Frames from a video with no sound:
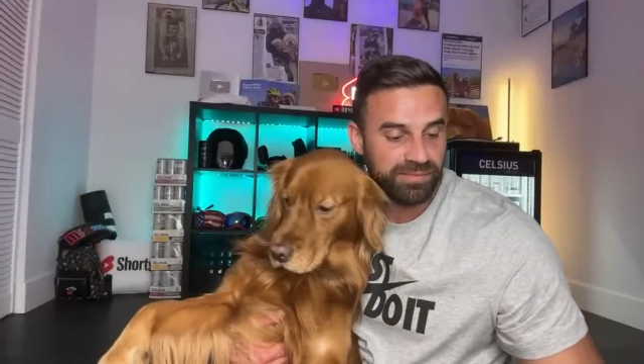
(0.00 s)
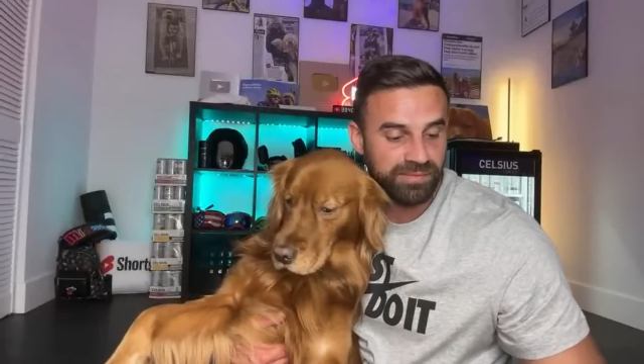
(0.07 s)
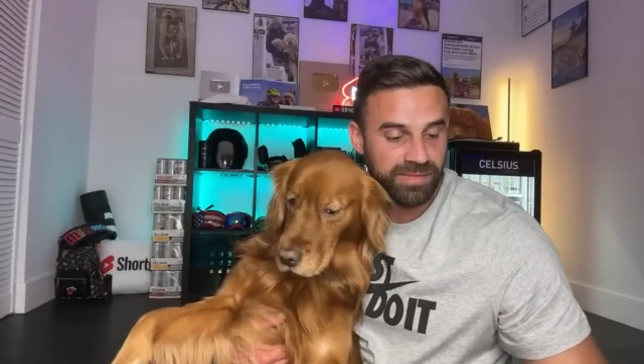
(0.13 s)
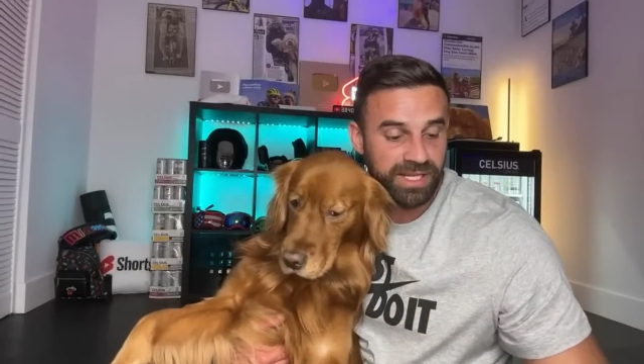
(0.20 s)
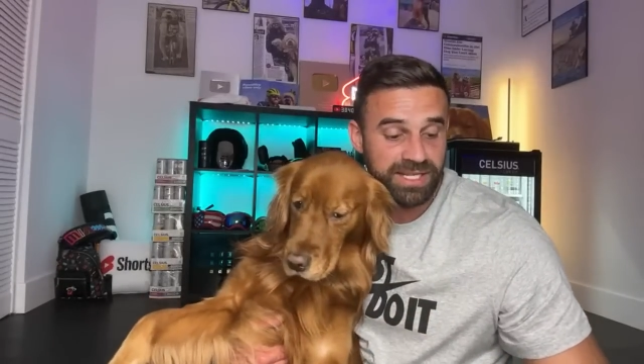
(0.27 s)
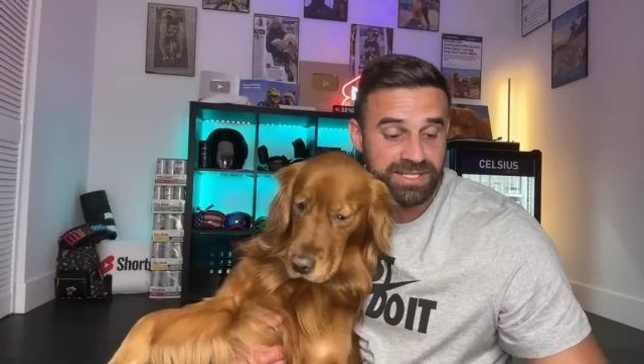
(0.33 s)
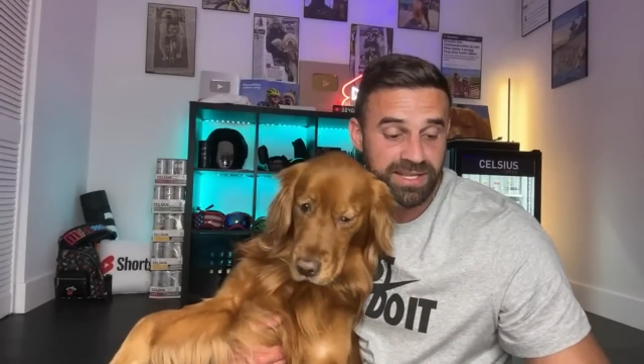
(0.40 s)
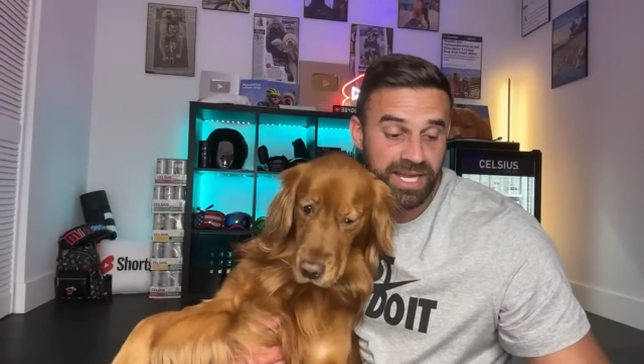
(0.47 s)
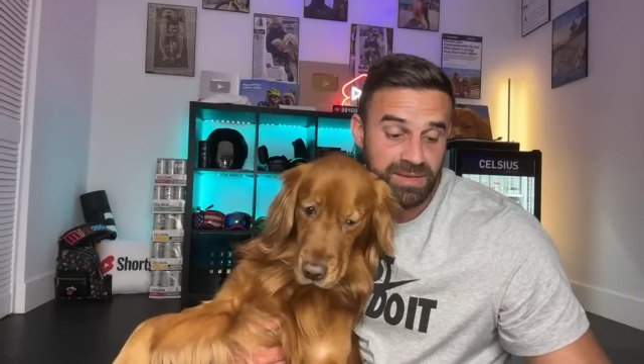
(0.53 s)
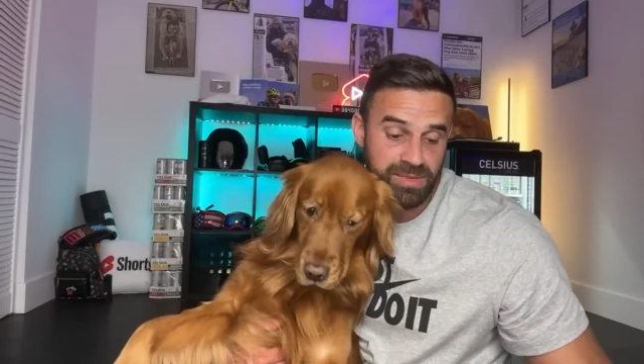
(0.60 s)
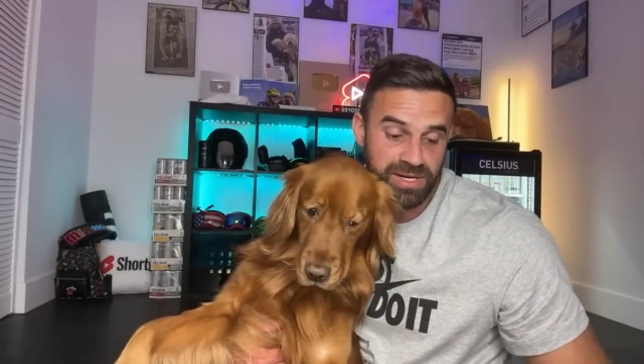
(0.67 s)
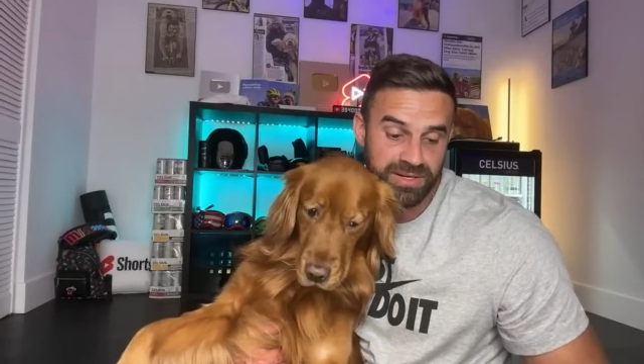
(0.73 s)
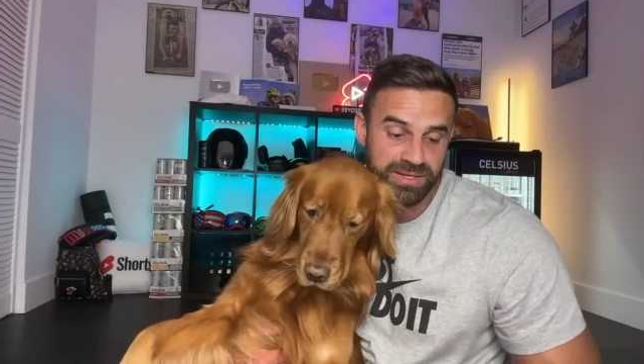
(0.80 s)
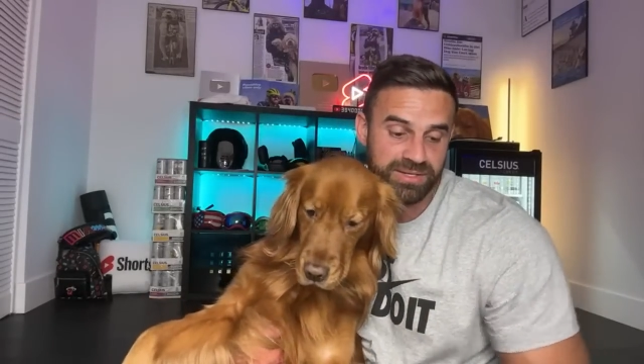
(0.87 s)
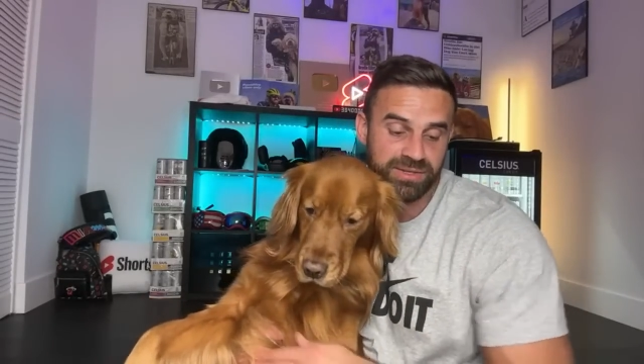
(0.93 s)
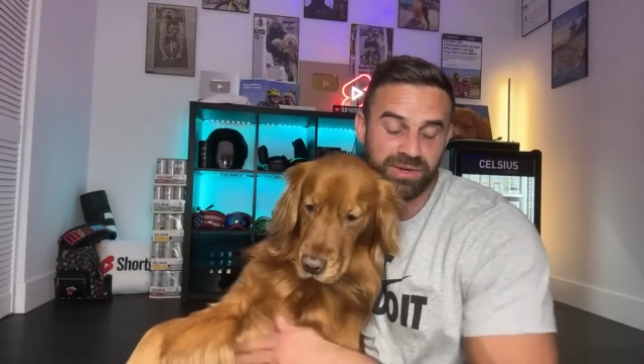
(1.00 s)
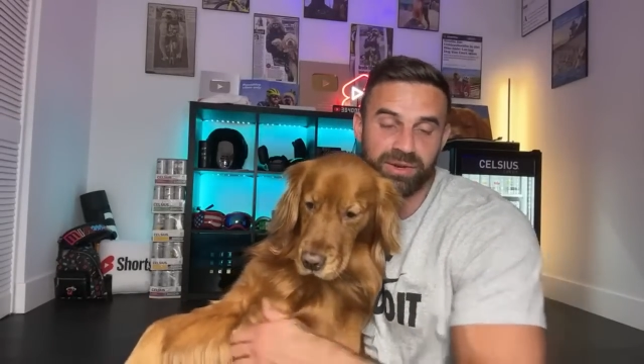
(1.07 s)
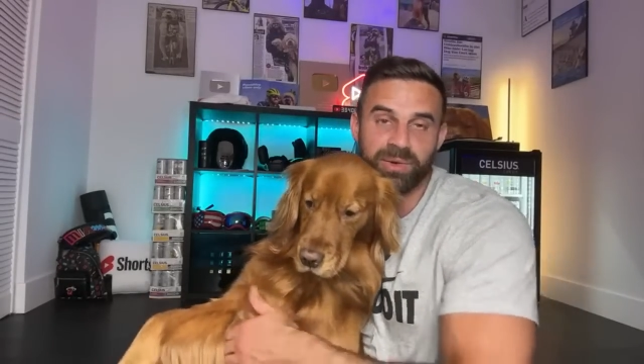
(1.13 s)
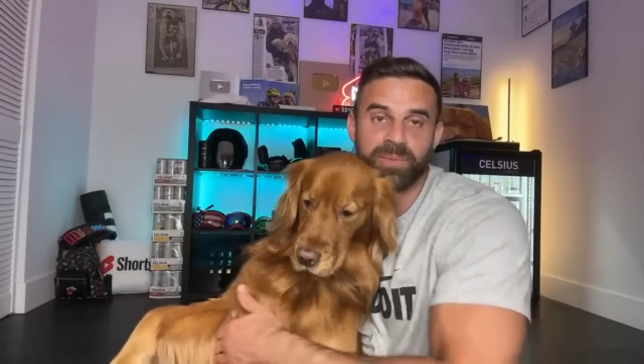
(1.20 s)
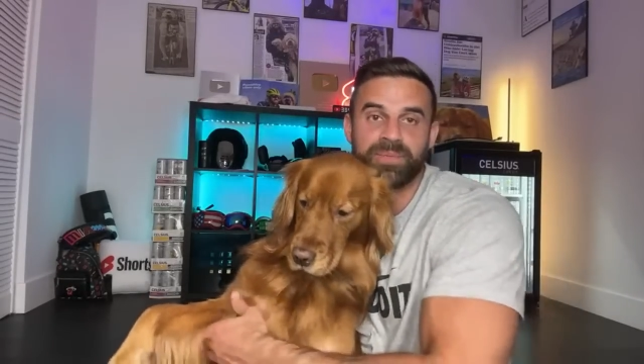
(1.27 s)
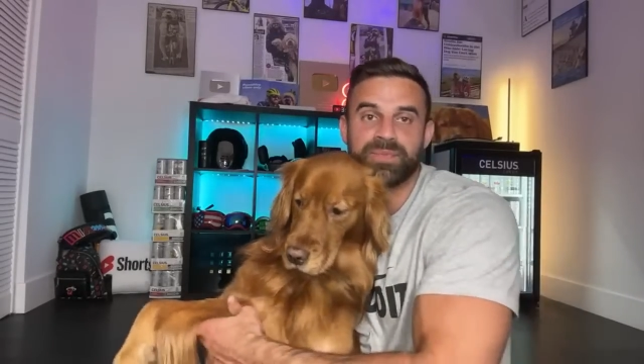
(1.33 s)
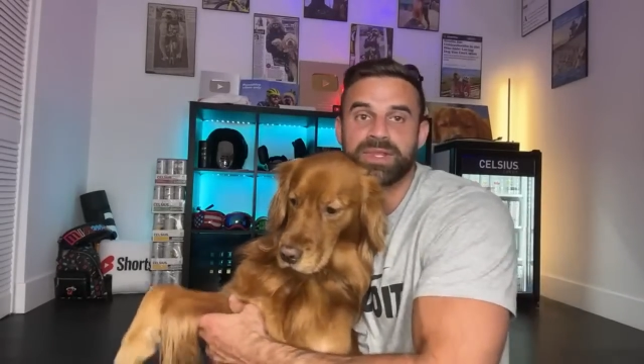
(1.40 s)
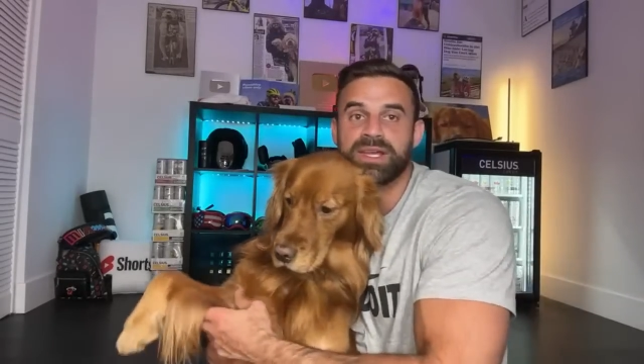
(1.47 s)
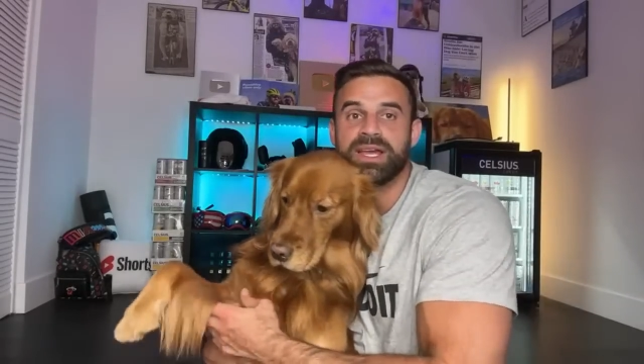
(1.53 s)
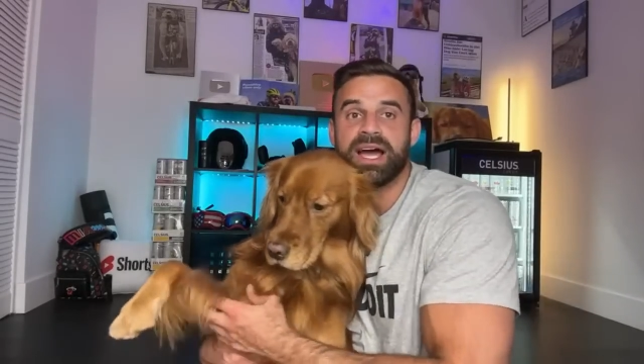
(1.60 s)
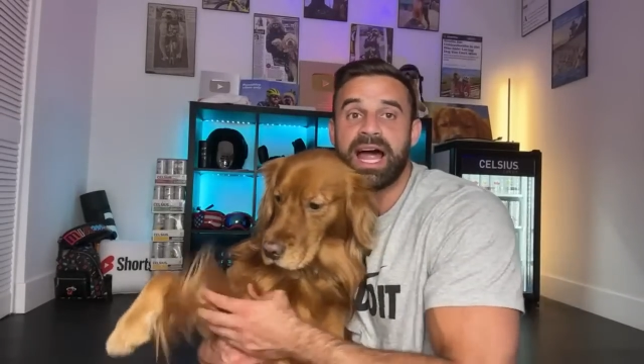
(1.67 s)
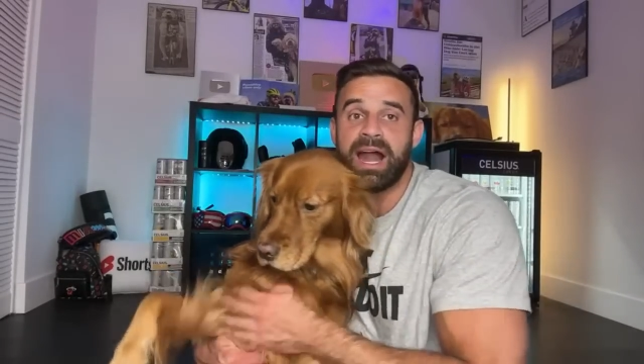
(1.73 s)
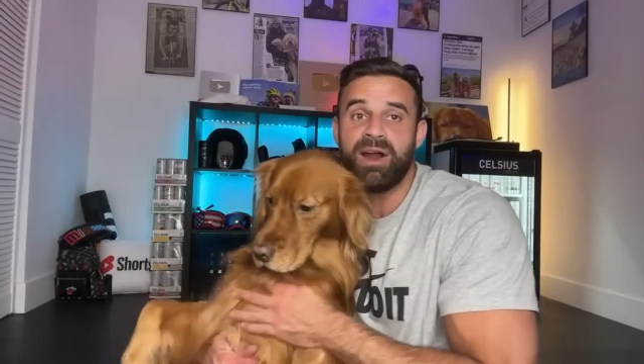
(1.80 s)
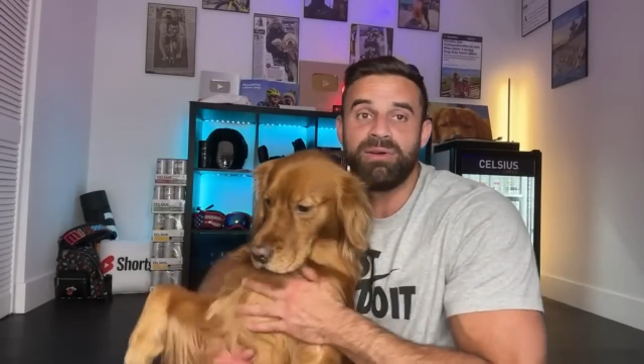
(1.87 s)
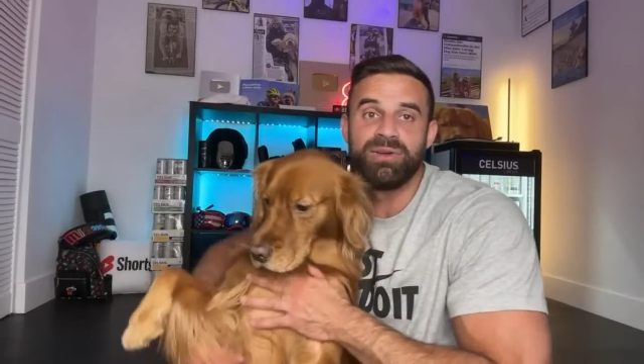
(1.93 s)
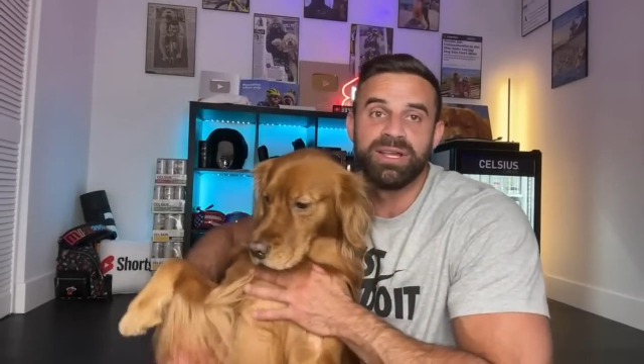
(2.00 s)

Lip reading: He gets nightmares. So I don't